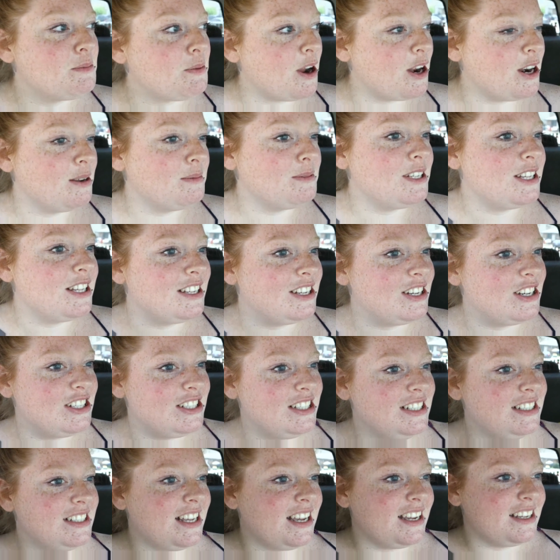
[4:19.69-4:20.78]
brought up to the
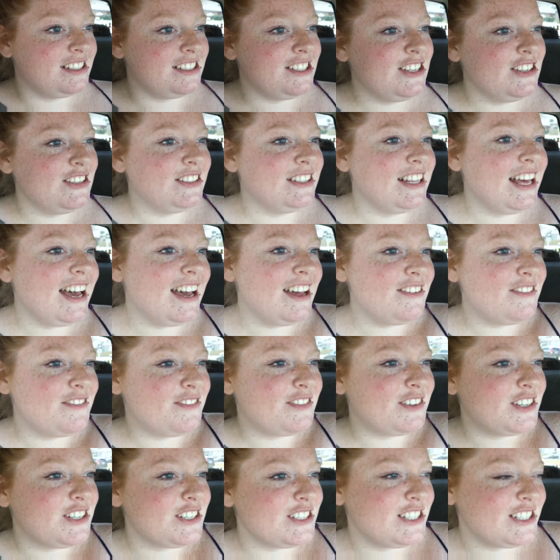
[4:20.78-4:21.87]
nurse, he's like, so that
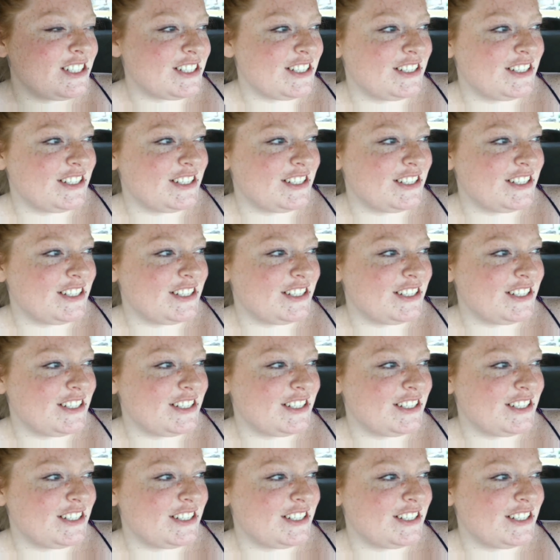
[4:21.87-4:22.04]
first